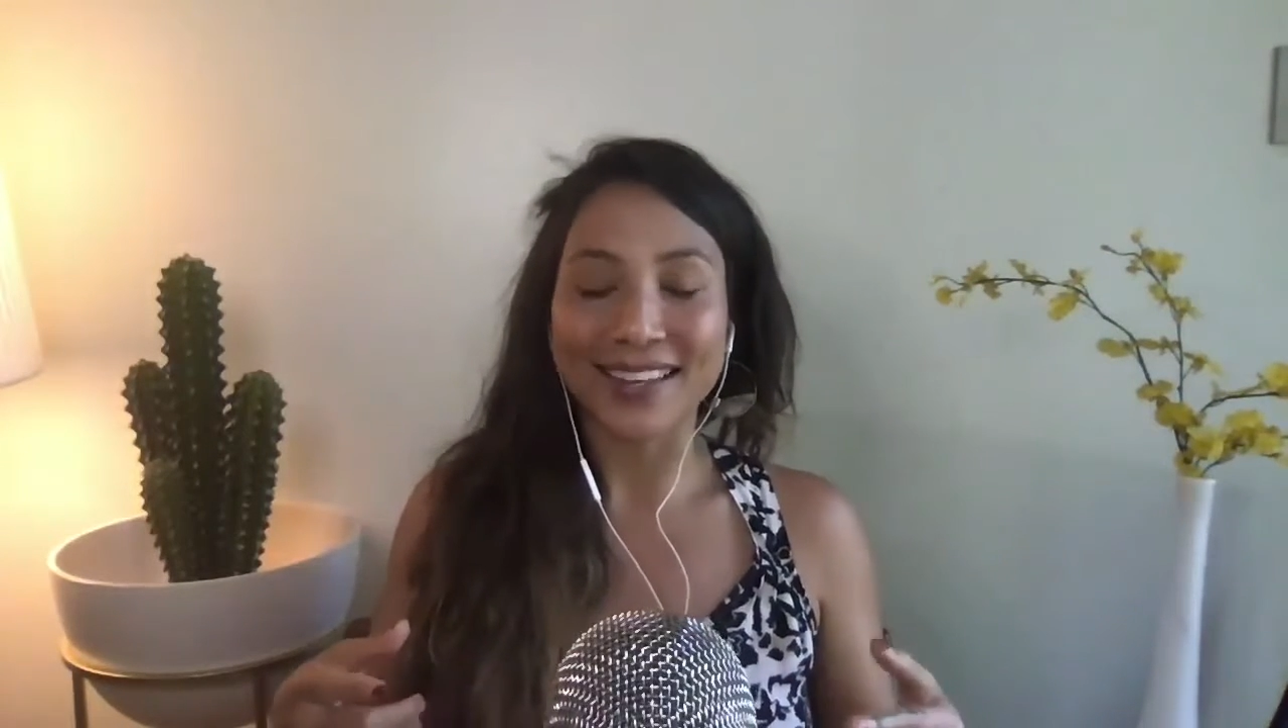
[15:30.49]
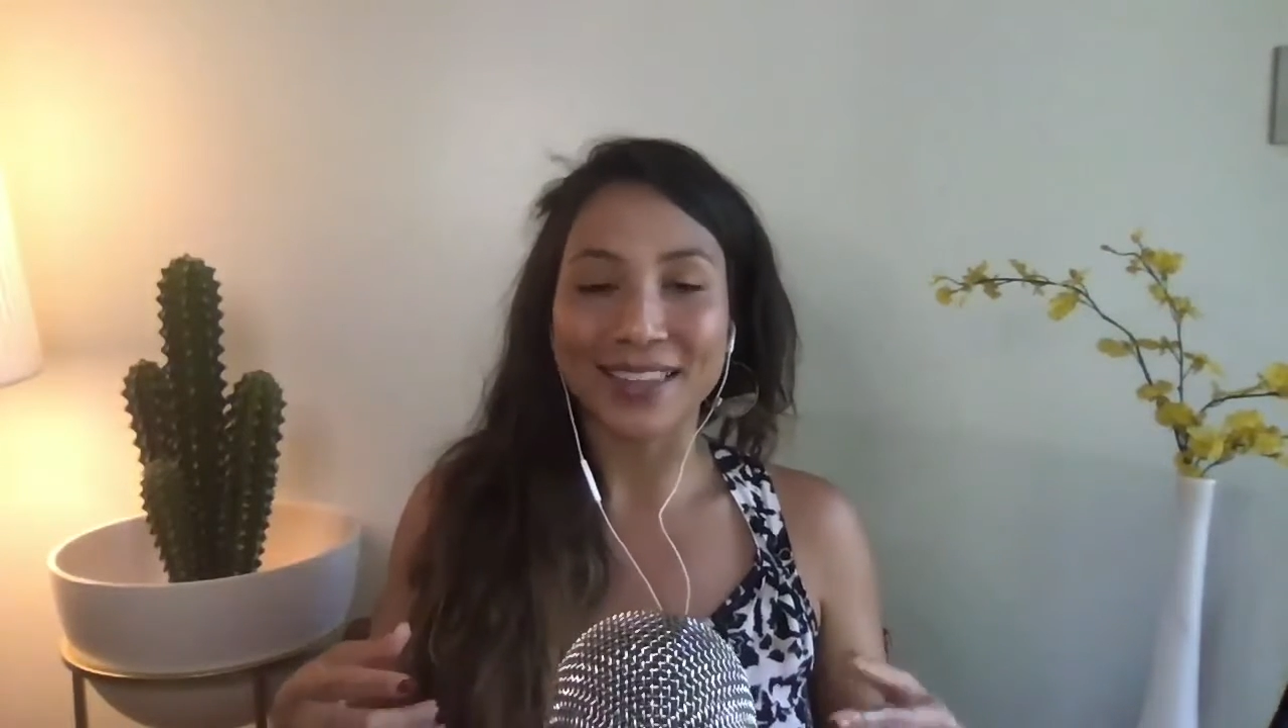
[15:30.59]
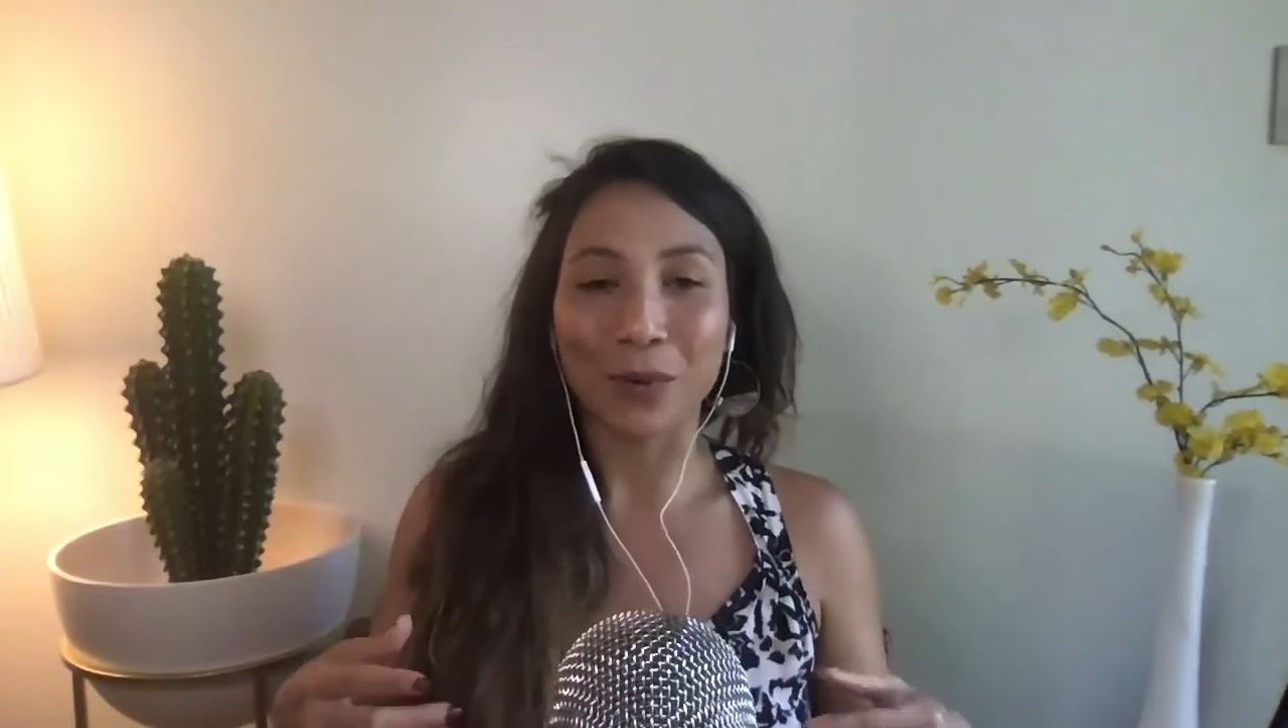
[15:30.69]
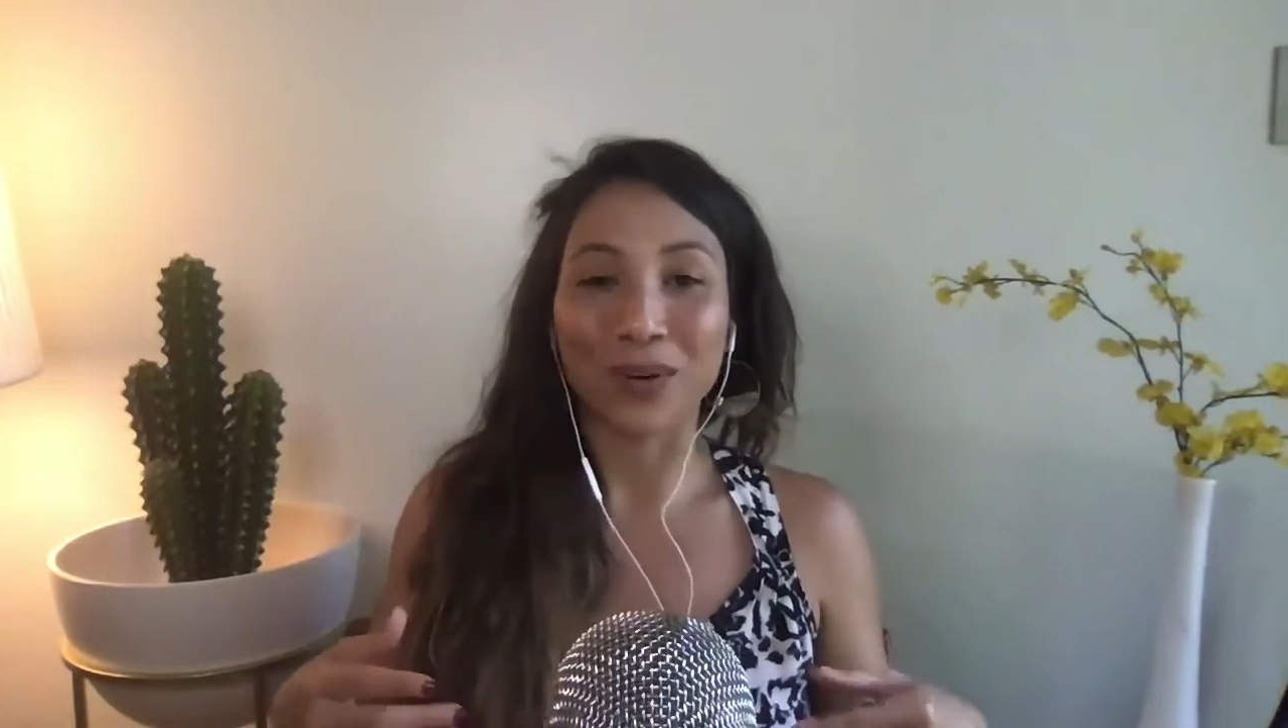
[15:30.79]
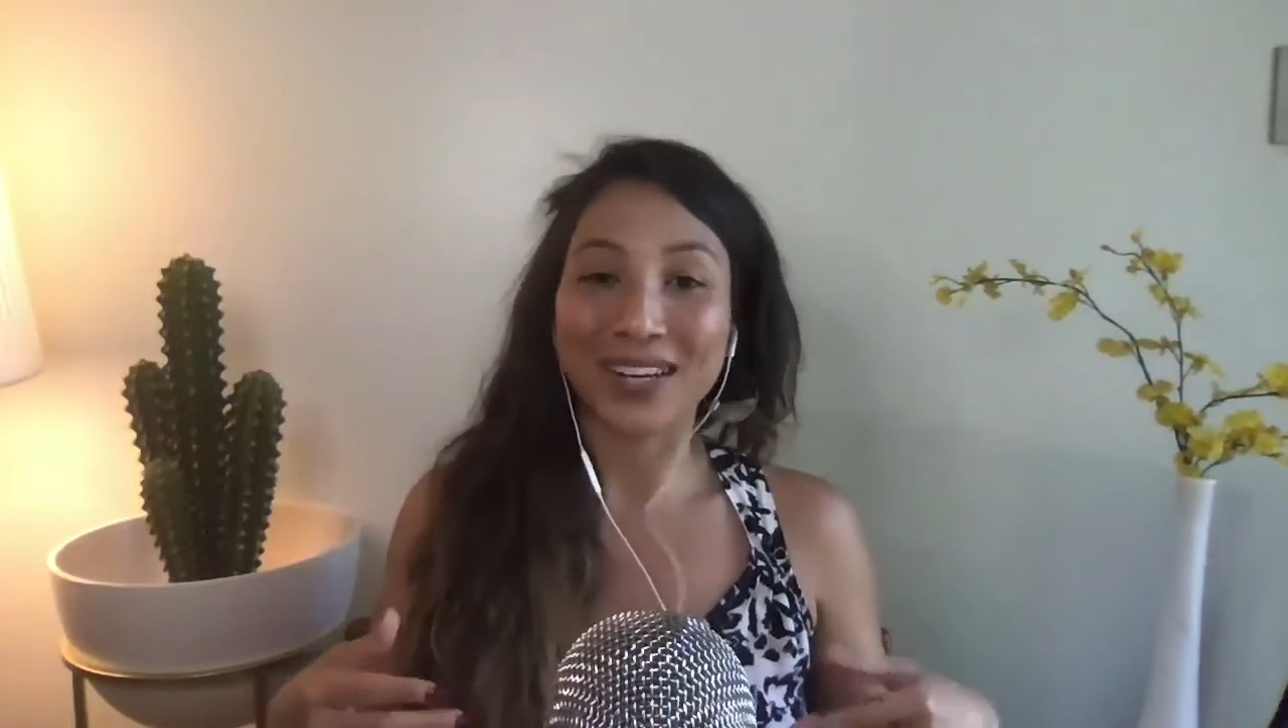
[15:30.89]

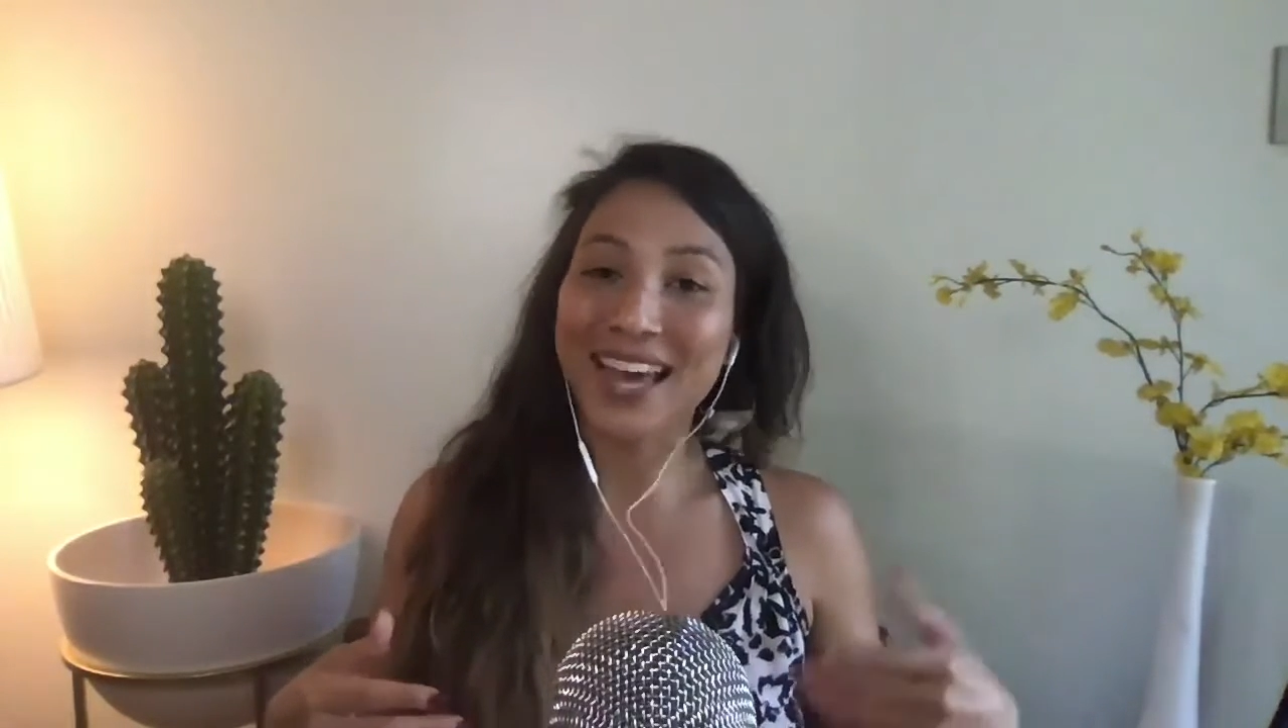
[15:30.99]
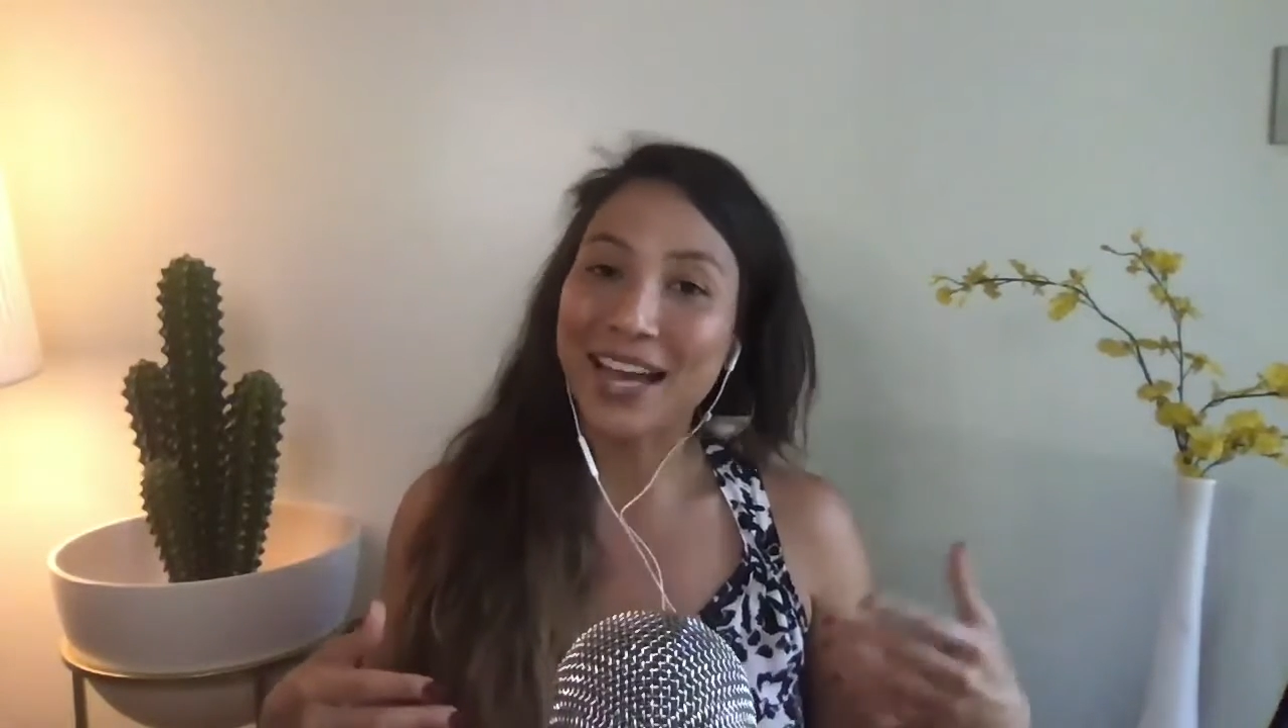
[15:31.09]
that we're going to